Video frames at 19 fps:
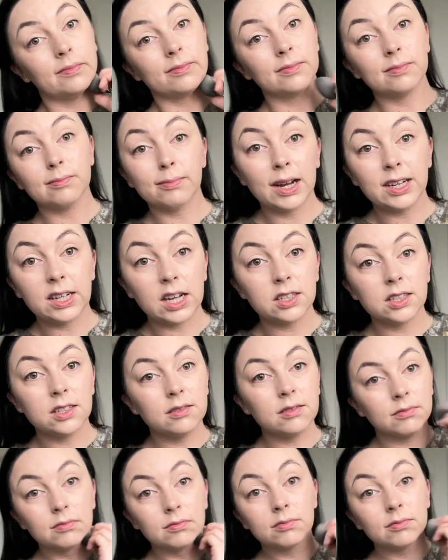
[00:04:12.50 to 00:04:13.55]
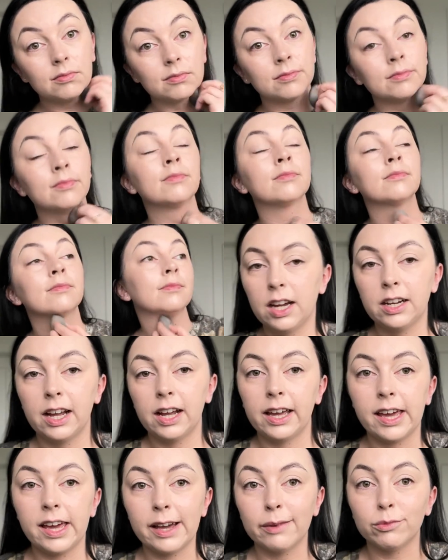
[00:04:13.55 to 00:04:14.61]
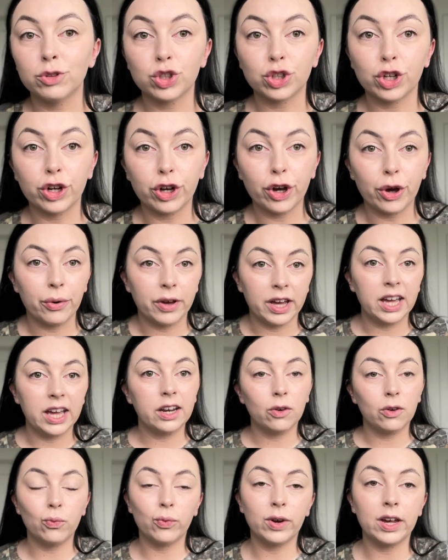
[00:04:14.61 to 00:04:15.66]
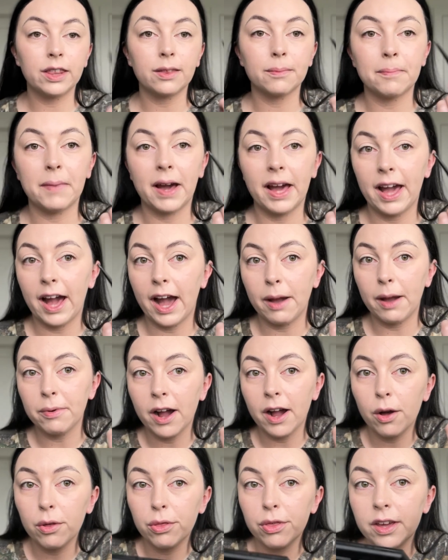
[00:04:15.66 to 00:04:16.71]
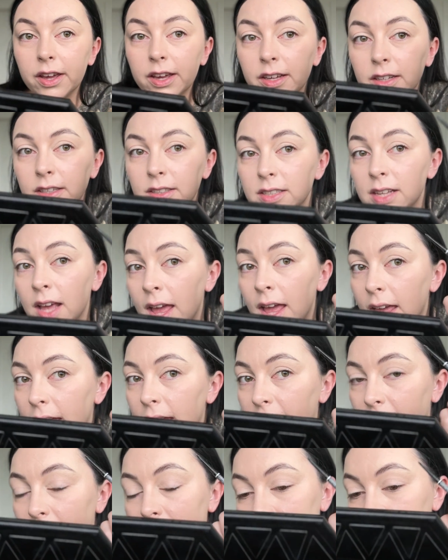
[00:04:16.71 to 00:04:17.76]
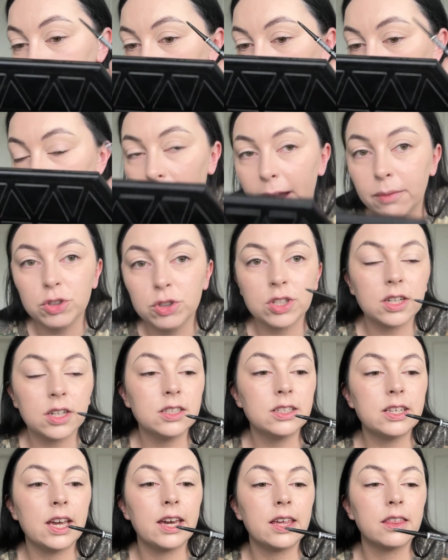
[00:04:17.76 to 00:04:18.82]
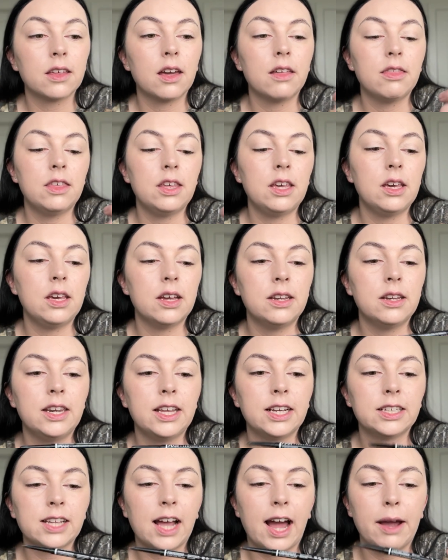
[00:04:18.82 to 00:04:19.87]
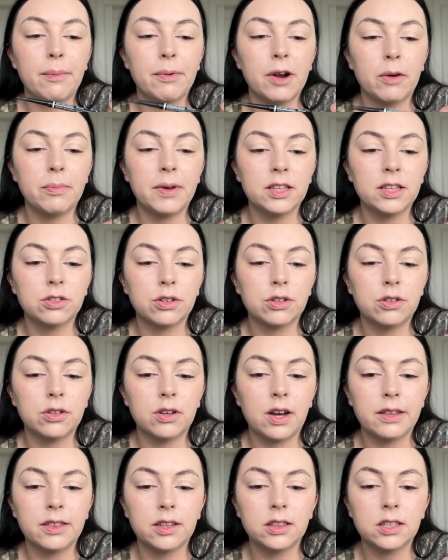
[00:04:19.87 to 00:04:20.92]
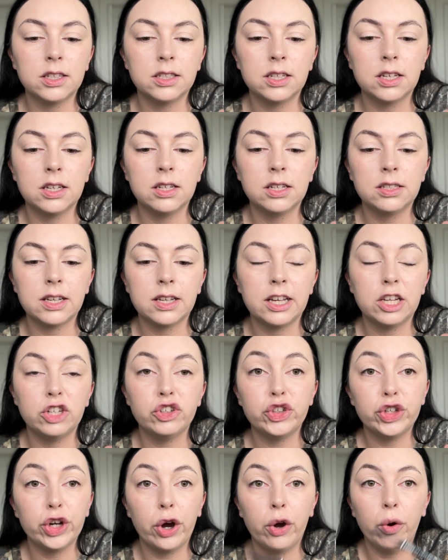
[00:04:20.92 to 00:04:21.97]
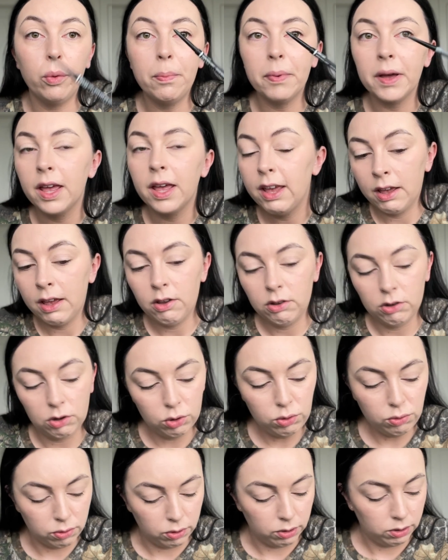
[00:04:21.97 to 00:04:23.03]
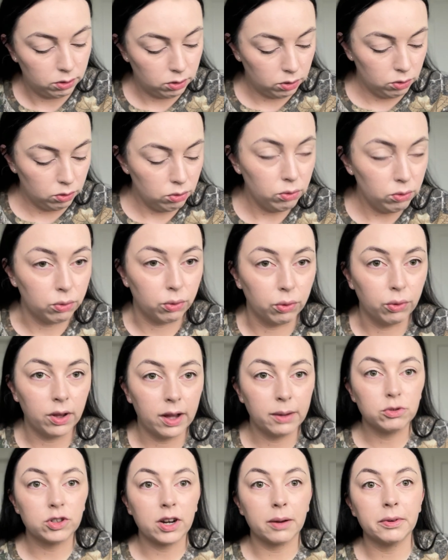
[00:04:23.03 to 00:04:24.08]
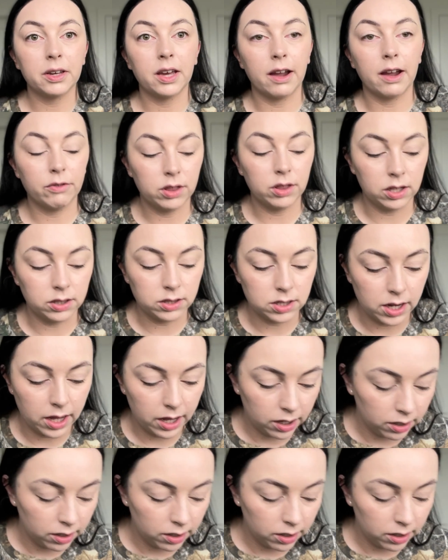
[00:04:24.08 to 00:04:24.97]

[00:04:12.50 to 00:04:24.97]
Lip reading: Mine doesn't. And I am just gonna go in with my eyebrow things. And I'm just gonna take the NYX eyebrow pencil. I think this is in taupe. Ooh, I'm dropping everything today.